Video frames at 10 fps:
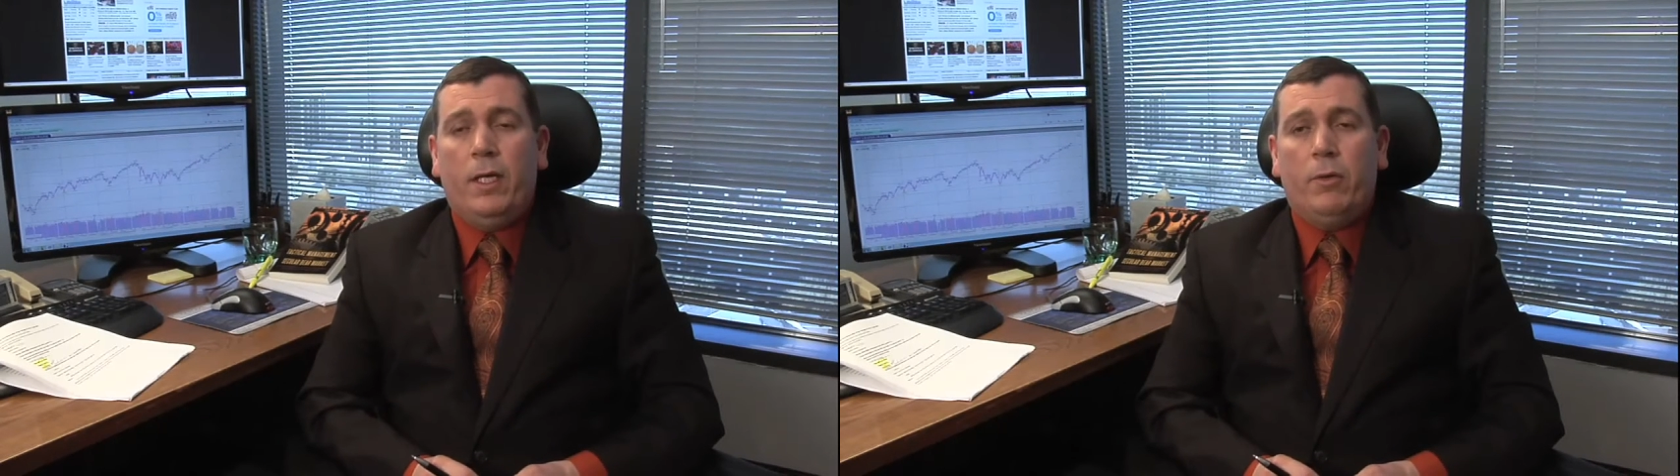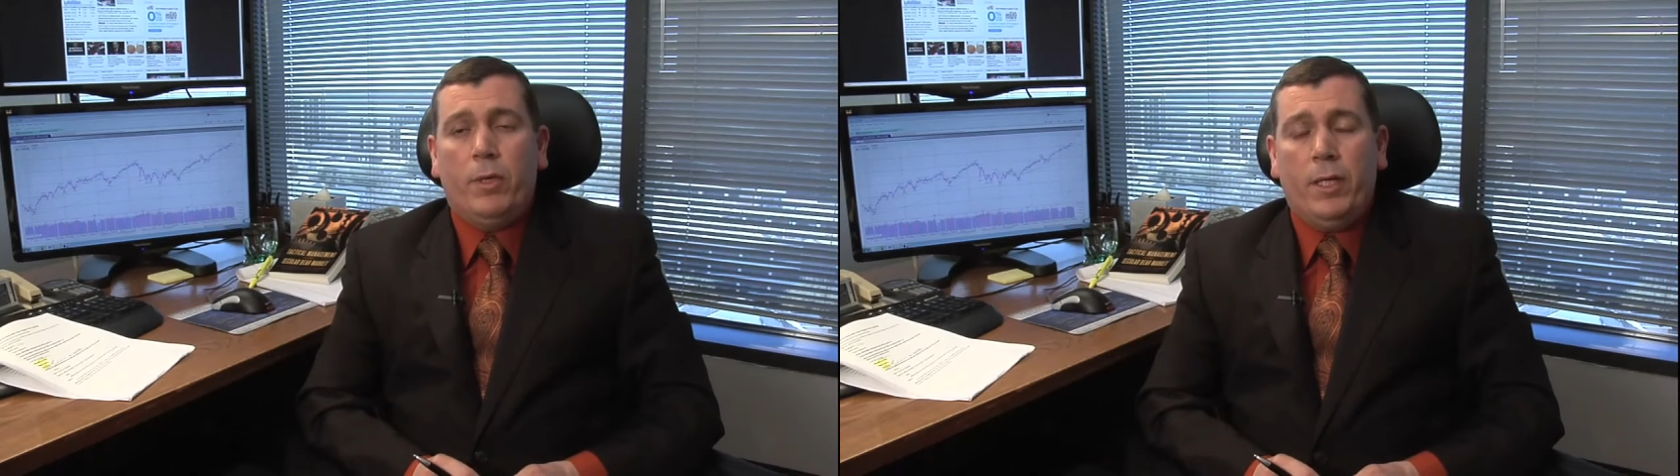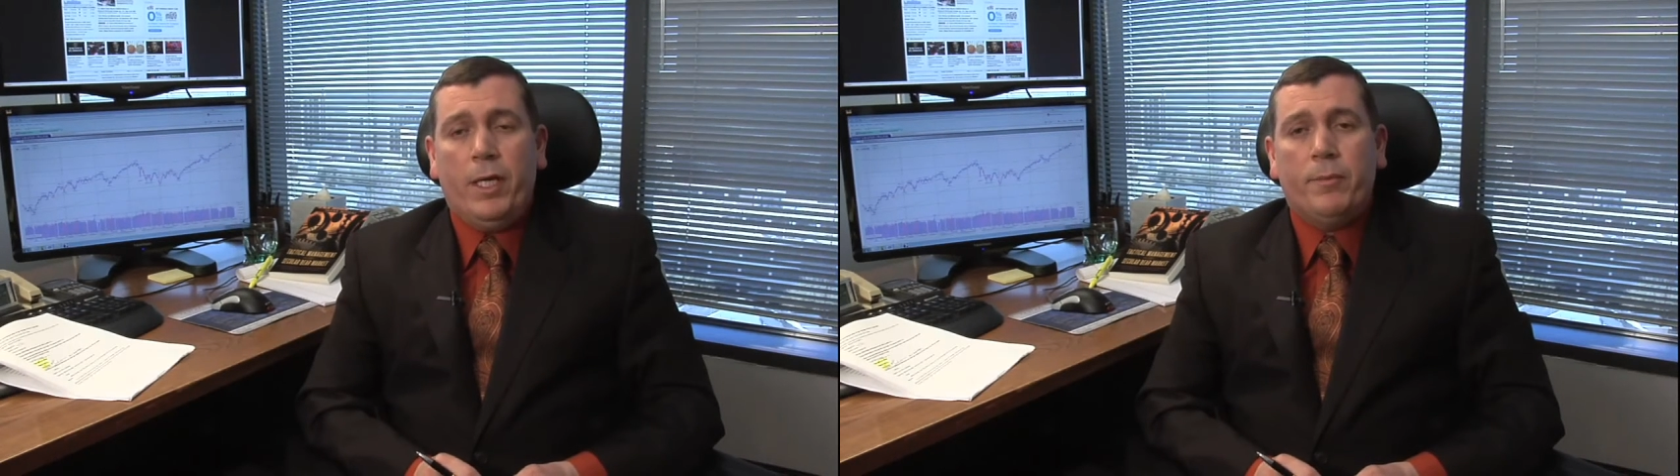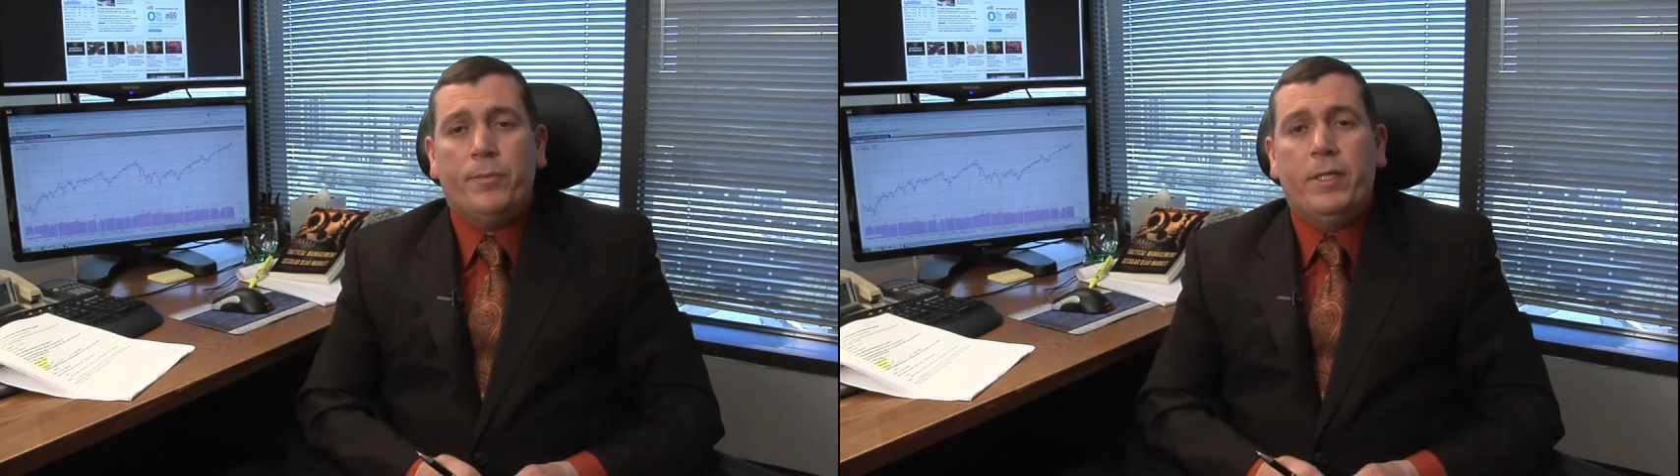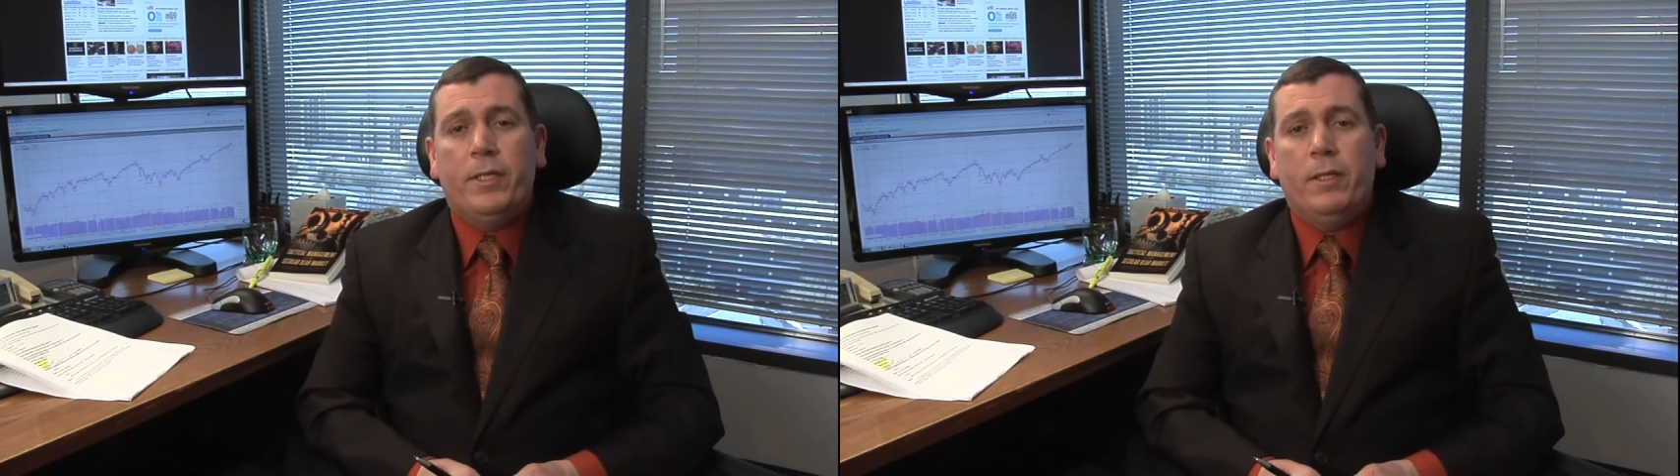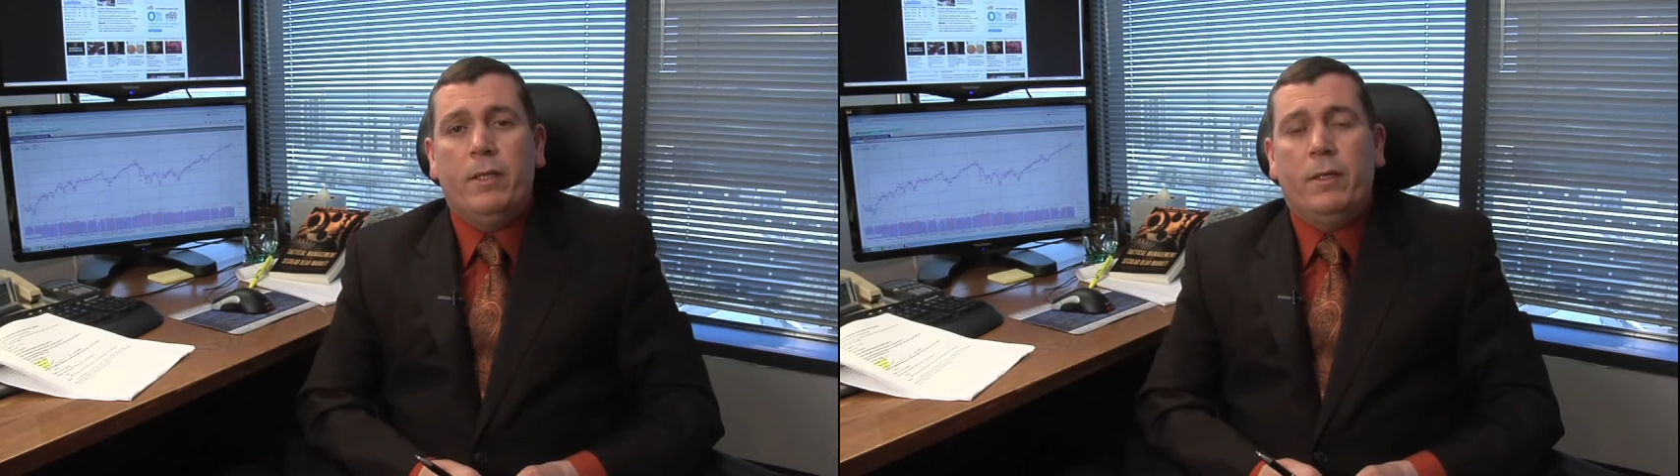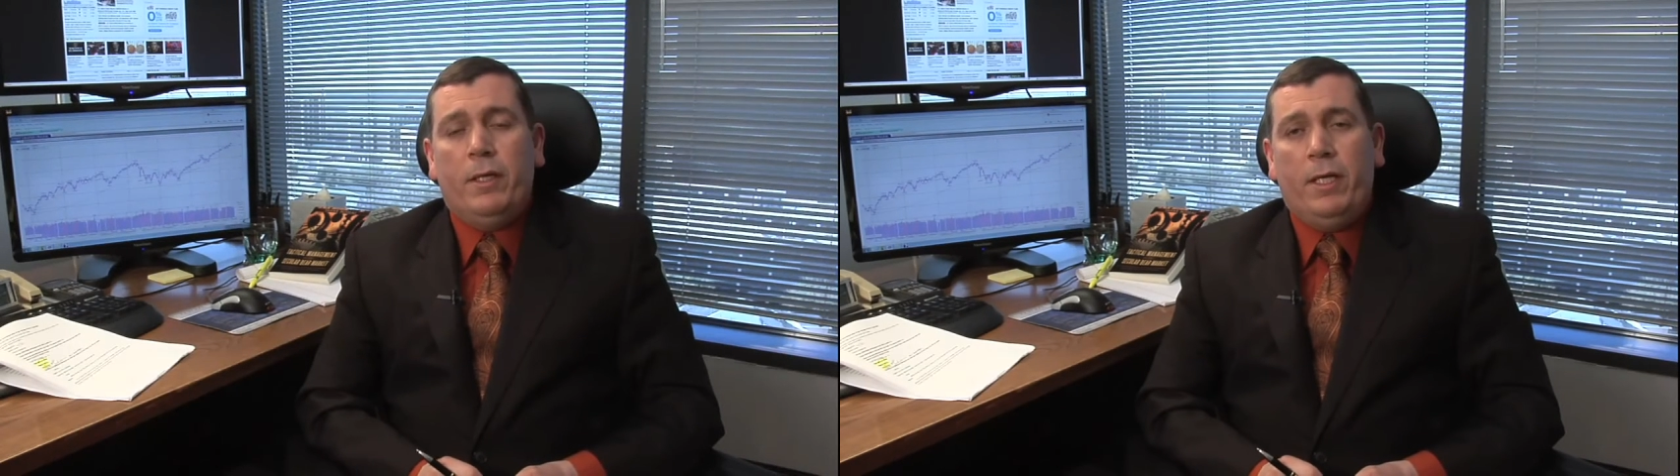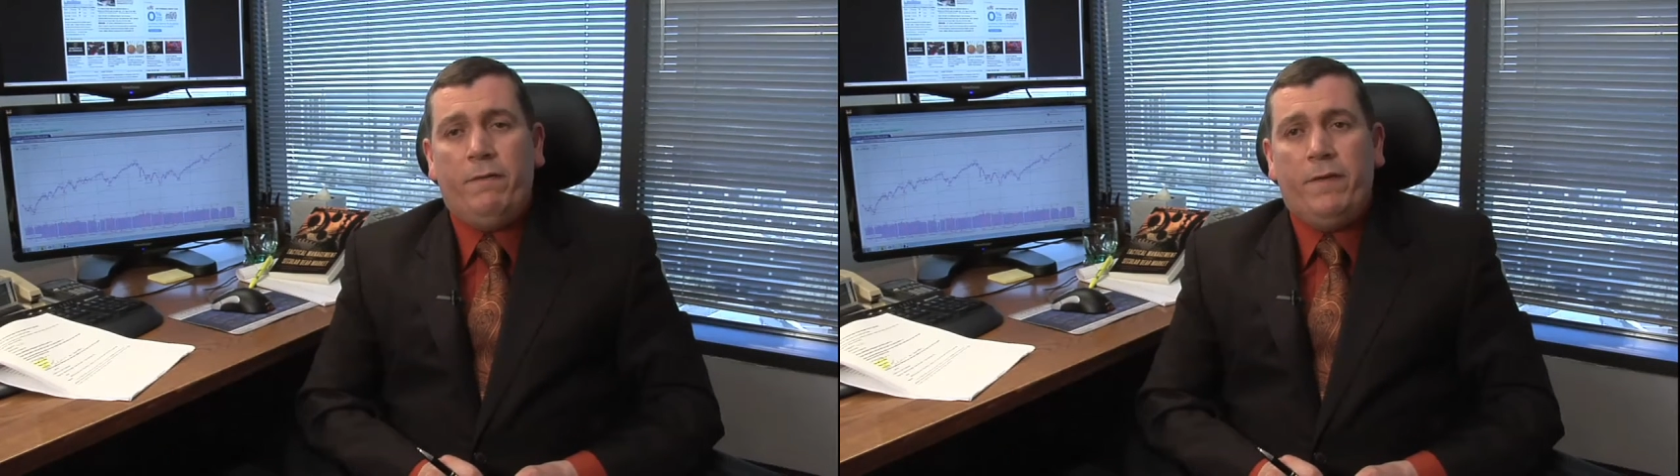It will help the
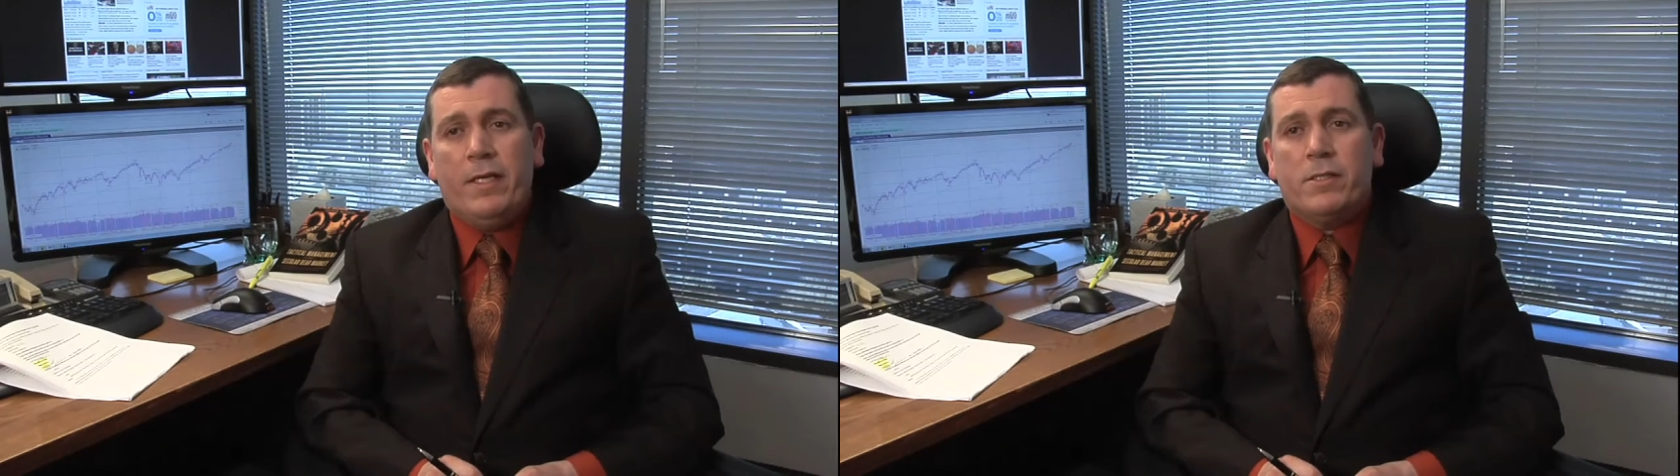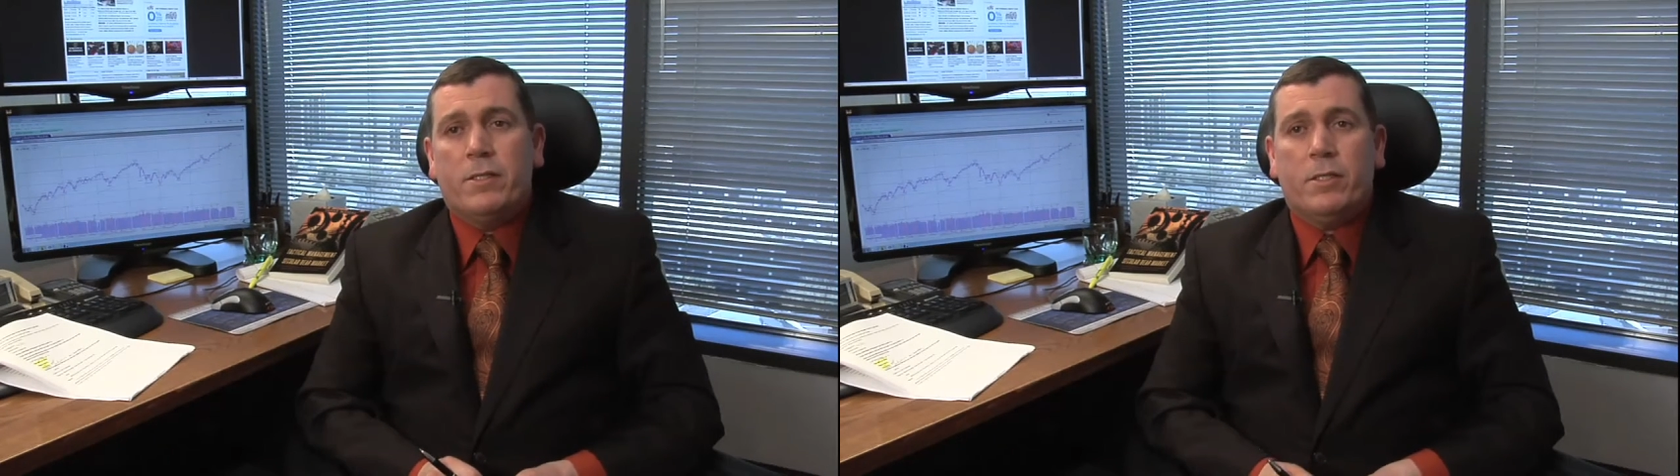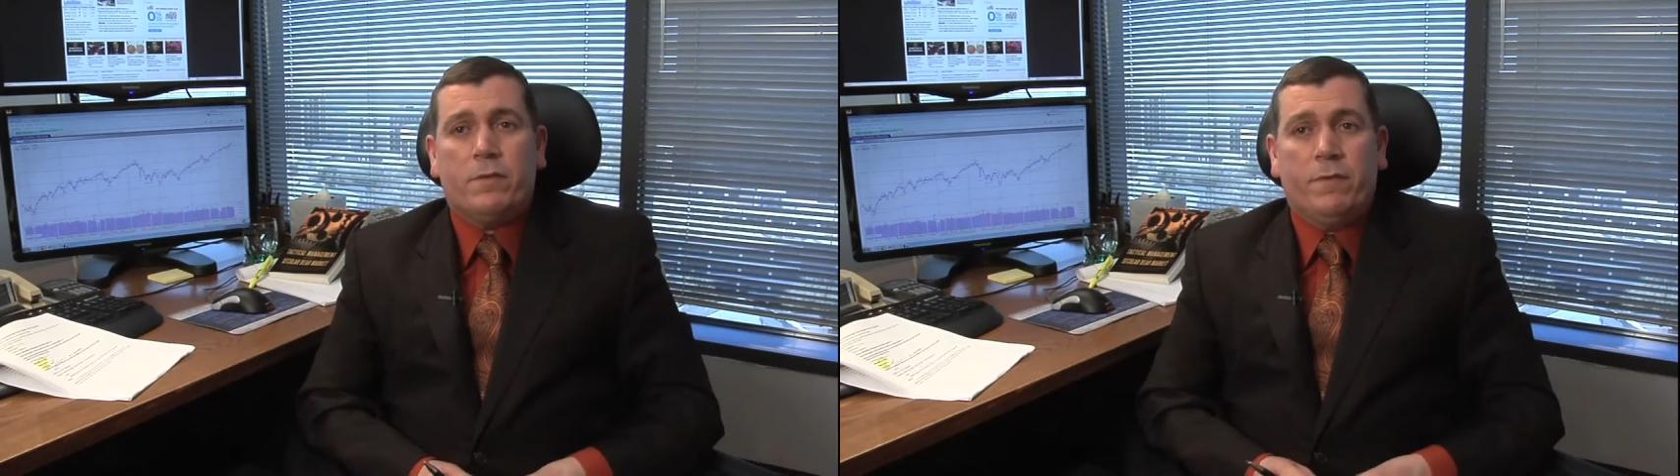investors,